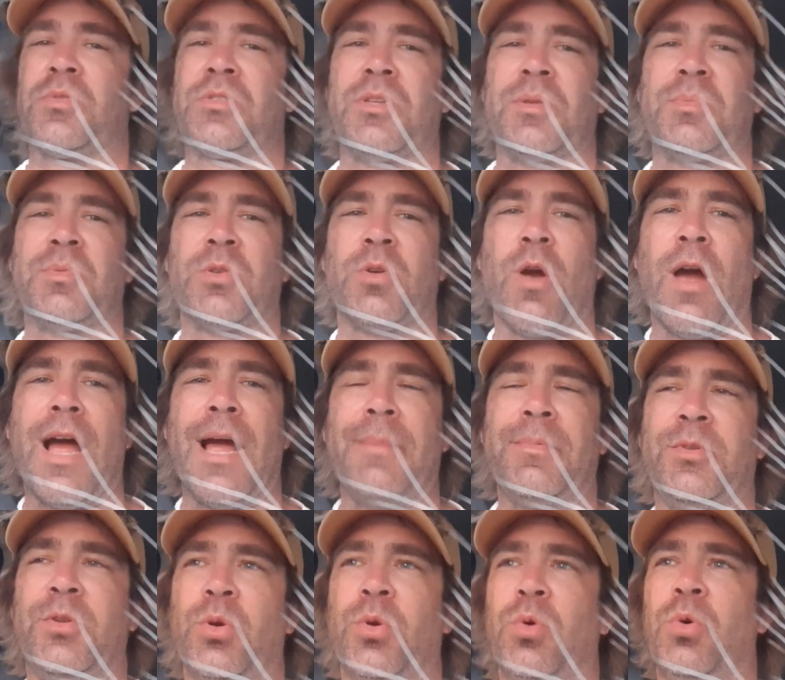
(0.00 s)

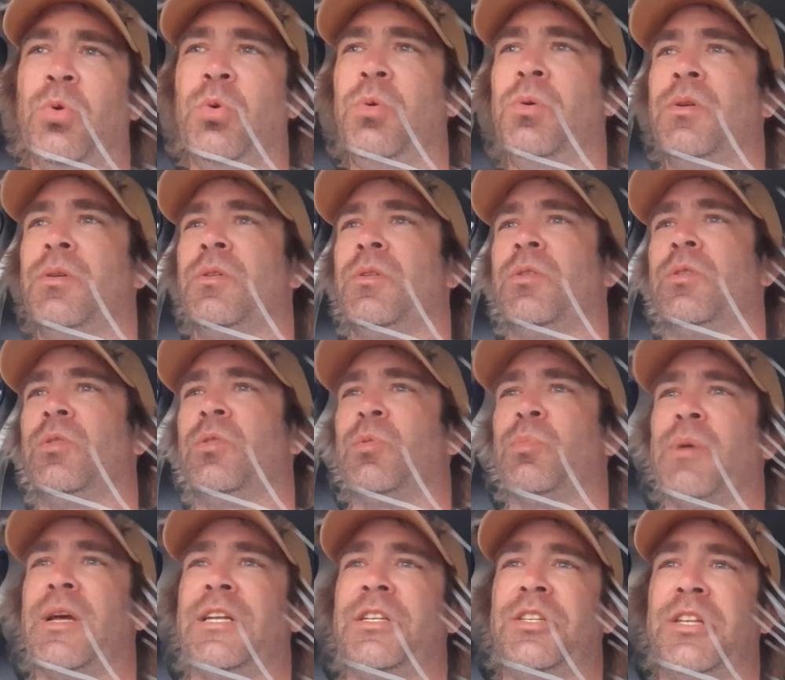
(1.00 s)
subscribe to
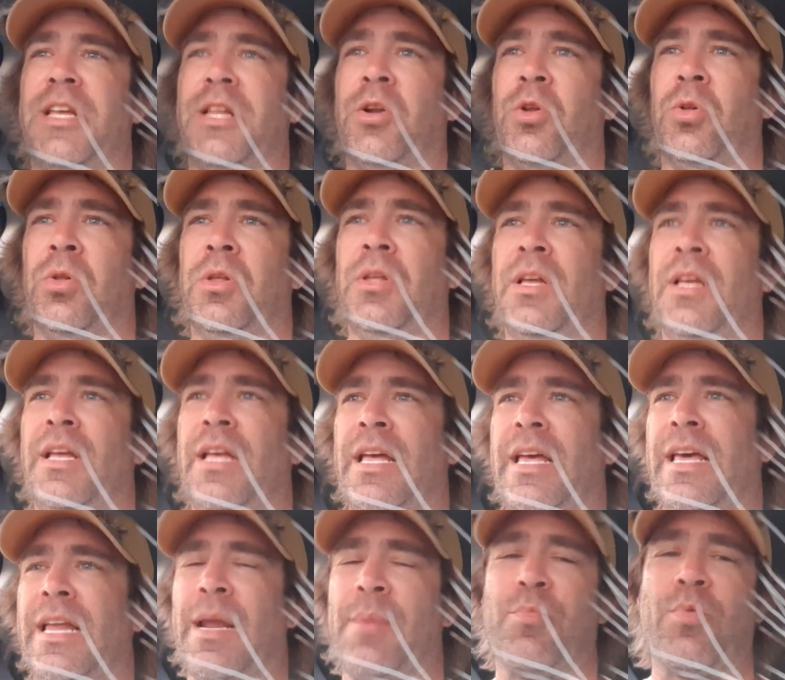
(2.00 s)
my channel,
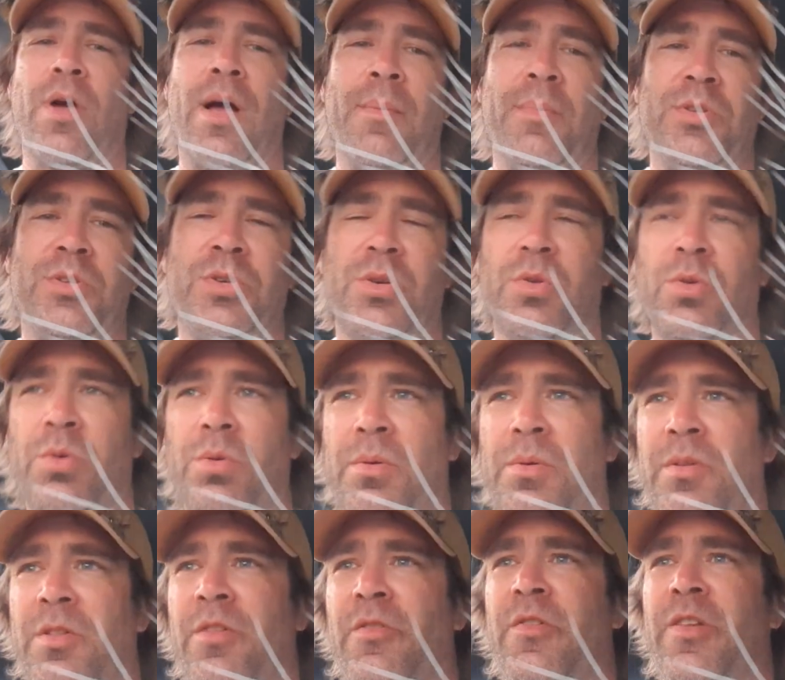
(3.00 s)
and I promise you
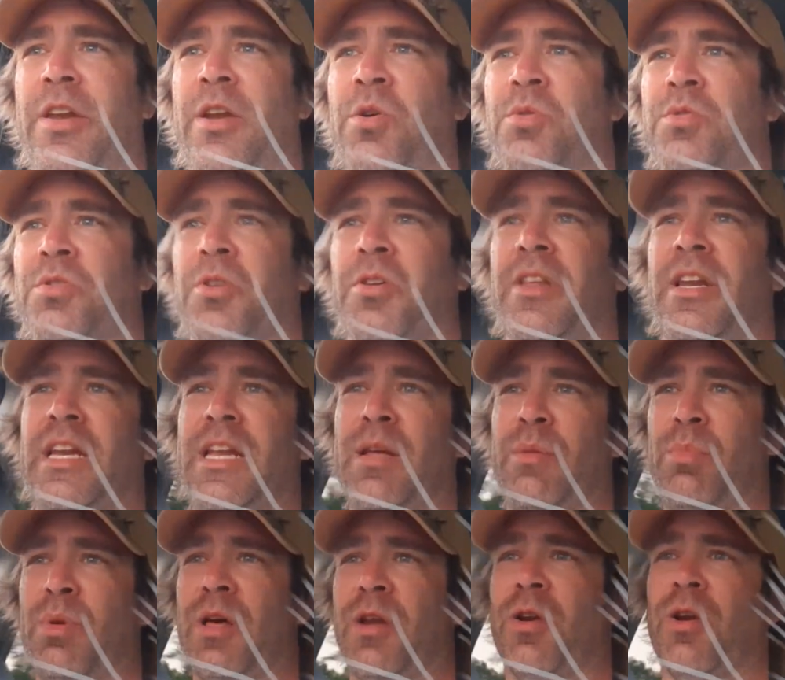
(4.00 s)
the videos are going to
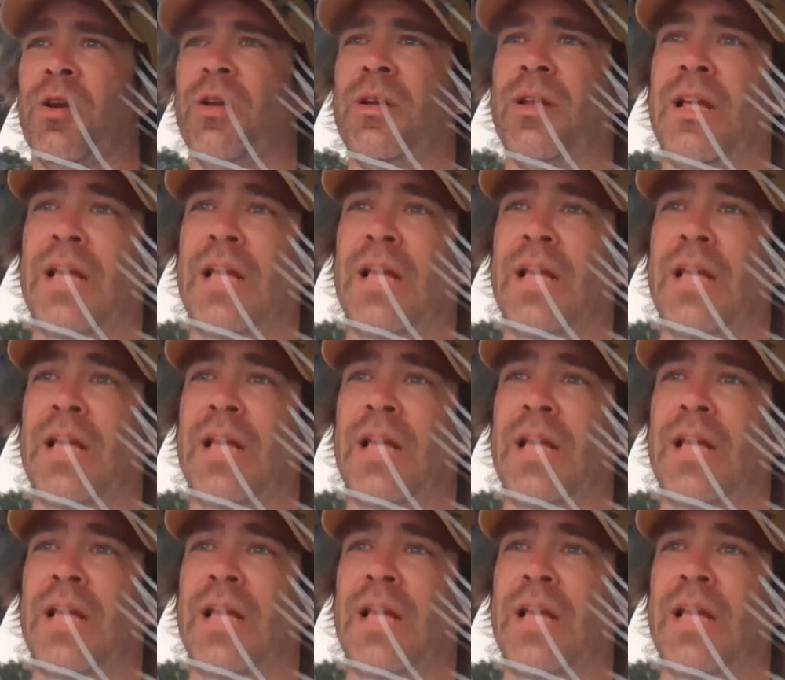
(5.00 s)
get better.